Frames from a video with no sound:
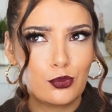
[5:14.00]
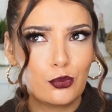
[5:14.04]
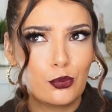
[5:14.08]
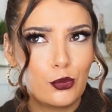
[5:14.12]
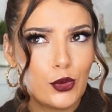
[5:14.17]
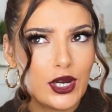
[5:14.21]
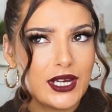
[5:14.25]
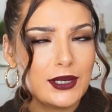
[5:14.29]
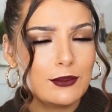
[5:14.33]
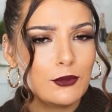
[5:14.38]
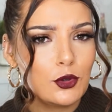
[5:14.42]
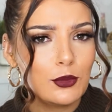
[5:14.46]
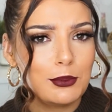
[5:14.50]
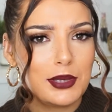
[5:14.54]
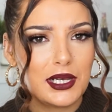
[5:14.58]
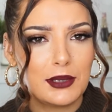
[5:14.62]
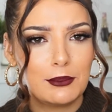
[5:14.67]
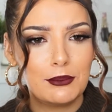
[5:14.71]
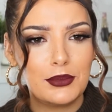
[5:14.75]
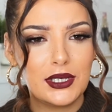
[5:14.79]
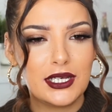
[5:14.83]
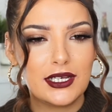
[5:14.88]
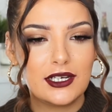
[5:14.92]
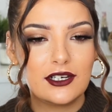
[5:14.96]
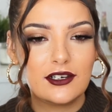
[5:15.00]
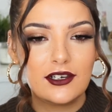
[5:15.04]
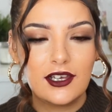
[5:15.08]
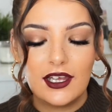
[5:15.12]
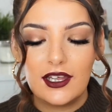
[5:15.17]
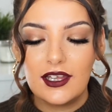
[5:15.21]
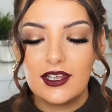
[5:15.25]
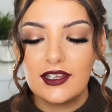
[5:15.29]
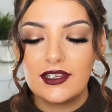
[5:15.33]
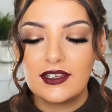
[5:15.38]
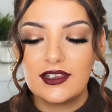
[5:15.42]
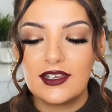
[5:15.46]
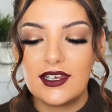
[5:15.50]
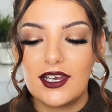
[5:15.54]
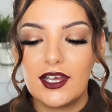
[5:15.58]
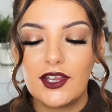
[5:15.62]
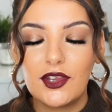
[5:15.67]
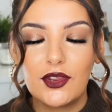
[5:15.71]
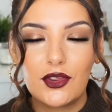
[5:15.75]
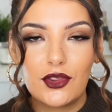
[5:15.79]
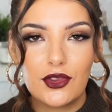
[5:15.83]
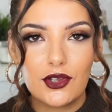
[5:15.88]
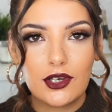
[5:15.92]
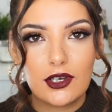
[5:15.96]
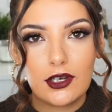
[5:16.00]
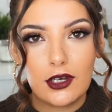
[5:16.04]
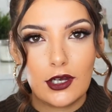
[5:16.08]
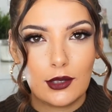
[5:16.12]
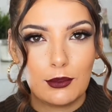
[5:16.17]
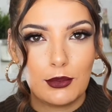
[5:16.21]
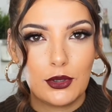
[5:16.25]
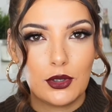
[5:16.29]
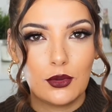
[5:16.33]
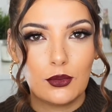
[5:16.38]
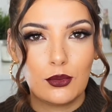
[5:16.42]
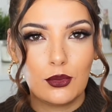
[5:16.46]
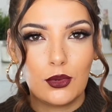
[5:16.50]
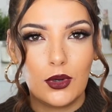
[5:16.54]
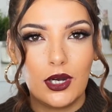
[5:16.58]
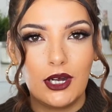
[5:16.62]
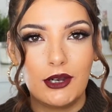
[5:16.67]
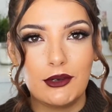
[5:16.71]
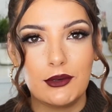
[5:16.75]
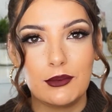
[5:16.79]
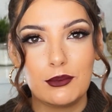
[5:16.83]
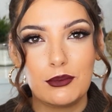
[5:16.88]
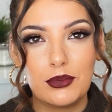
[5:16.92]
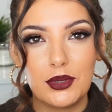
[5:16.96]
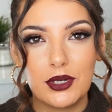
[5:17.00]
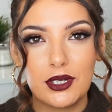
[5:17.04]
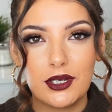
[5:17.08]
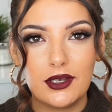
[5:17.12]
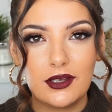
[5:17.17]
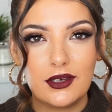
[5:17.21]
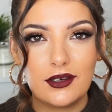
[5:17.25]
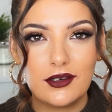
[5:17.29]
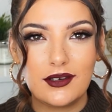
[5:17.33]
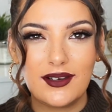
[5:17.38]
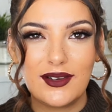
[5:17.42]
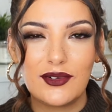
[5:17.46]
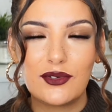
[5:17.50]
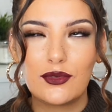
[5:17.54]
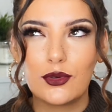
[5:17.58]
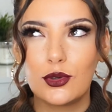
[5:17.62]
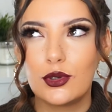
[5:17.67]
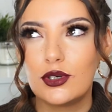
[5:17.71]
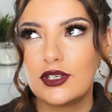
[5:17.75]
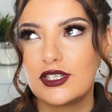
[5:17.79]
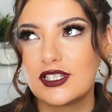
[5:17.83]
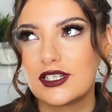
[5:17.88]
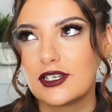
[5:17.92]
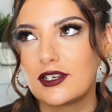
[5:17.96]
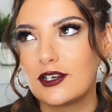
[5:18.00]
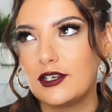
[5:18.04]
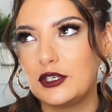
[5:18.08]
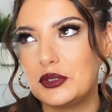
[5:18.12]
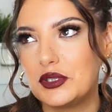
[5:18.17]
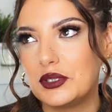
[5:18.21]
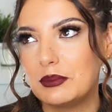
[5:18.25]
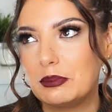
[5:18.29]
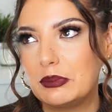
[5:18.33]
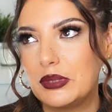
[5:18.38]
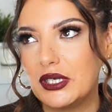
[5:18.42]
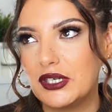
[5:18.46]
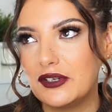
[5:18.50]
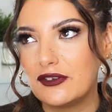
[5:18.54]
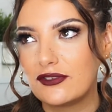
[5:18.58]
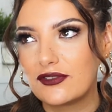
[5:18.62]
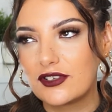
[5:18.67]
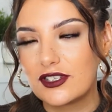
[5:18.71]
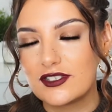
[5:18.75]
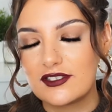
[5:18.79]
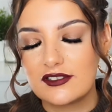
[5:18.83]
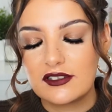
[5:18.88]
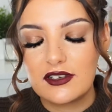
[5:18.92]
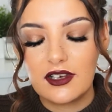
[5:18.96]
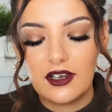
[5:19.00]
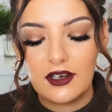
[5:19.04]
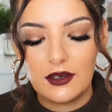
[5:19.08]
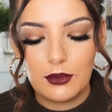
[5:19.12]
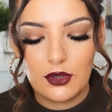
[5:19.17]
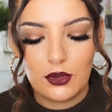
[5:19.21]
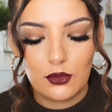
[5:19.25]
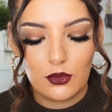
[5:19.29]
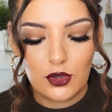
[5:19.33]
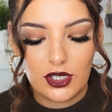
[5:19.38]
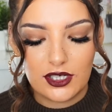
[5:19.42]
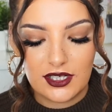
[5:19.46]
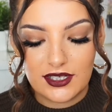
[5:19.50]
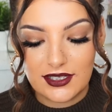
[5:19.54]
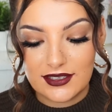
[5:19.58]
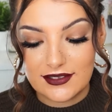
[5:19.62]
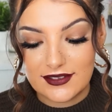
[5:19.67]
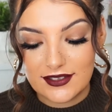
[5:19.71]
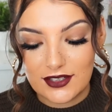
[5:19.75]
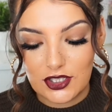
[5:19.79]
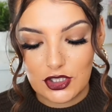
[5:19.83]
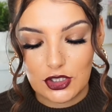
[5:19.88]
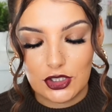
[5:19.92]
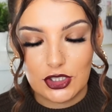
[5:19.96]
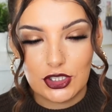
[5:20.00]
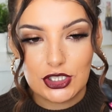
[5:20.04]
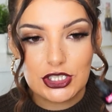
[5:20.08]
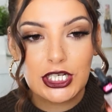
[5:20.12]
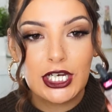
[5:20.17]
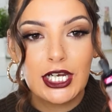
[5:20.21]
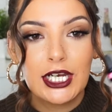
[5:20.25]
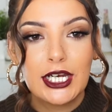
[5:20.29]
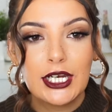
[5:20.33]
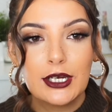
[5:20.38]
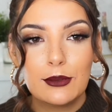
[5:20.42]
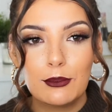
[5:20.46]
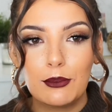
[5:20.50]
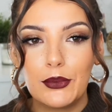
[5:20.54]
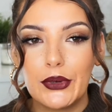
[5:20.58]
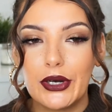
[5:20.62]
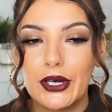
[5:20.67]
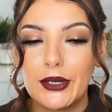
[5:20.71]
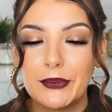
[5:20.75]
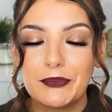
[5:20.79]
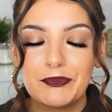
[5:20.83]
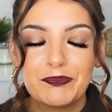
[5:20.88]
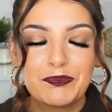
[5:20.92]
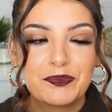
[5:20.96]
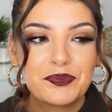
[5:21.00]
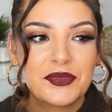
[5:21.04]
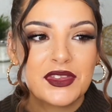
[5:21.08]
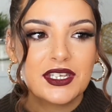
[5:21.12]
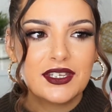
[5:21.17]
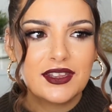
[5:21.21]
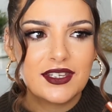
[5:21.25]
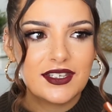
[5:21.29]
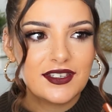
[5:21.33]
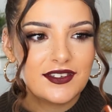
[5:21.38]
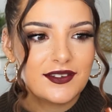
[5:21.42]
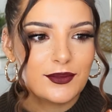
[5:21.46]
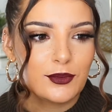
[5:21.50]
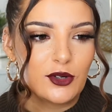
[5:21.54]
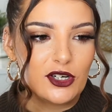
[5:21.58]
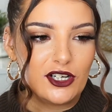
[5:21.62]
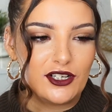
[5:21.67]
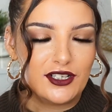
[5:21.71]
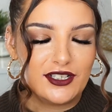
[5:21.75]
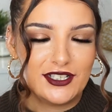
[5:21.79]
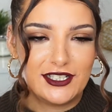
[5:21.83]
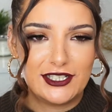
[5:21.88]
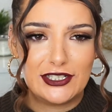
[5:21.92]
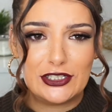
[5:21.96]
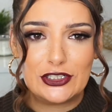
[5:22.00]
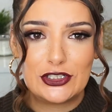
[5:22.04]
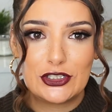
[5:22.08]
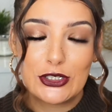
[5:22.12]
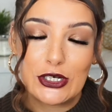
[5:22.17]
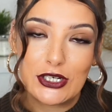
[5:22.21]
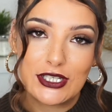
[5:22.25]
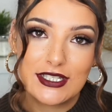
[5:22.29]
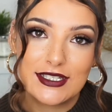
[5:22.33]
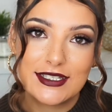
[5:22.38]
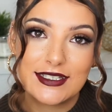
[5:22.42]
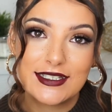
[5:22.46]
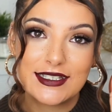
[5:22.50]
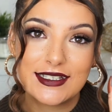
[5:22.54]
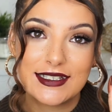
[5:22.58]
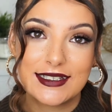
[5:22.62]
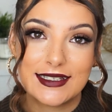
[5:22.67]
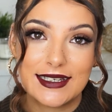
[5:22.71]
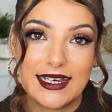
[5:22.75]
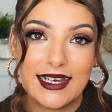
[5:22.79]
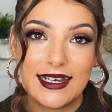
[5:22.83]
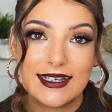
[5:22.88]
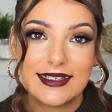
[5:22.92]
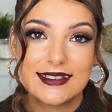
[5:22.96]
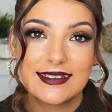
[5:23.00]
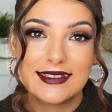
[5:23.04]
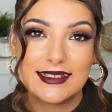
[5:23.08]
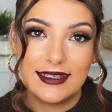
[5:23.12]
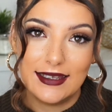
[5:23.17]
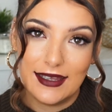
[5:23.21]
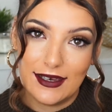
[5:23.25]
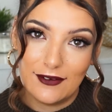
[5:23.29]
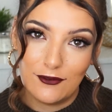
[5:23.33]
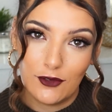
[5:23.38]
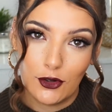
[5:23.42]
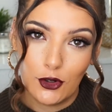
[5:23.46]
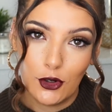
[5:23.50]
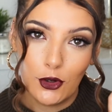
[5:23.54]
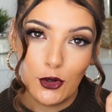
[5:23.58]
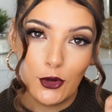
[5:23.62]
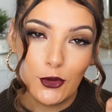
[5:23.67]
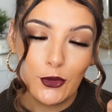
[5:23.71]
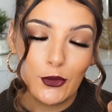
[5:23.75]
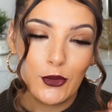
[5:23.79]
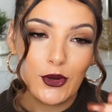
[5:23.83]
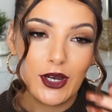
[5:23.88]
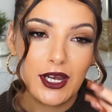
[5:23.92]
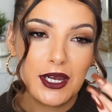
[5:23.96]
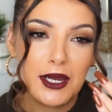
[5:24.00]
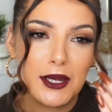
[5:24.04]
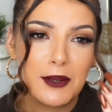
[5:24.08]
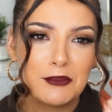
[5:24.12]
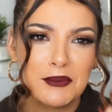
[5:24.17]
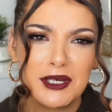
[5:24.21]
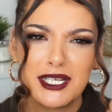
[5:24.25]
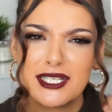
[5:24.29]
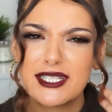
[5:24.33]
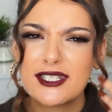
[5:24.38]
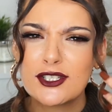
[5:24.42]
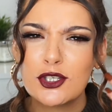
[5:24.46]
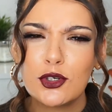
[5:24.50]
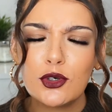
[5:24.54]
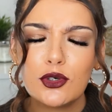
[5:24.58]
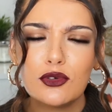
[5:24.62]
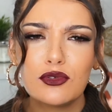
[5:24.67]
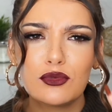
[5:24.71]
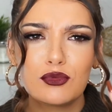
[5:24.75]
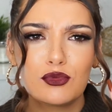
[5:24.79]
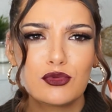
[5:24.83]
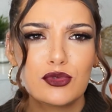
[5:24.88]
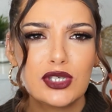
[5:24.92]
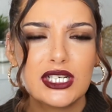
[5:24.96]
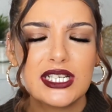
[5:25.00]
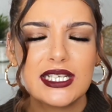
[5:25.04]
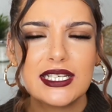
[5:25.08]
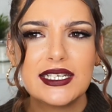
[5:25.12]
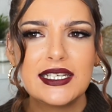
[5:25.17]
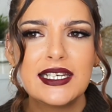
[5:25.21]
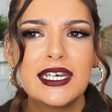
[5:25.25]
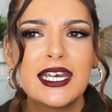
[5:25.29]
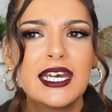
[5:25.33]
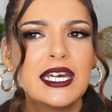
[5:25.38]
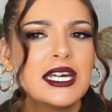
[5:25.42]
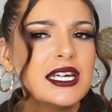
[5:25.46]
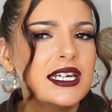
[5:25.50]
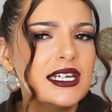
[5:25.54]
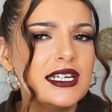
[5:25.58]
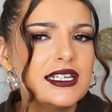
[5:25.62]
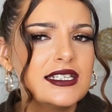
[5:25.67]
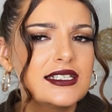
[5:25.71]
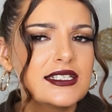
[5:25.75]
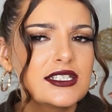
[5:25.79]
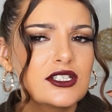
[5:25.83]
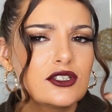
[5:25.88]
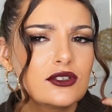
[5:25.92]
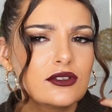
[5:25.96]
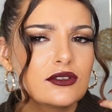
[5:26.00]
way more plumping than the Colourpop one, but I thought I'd include them both because the Colourpop one is good, but this one is just next level. It's not really, it's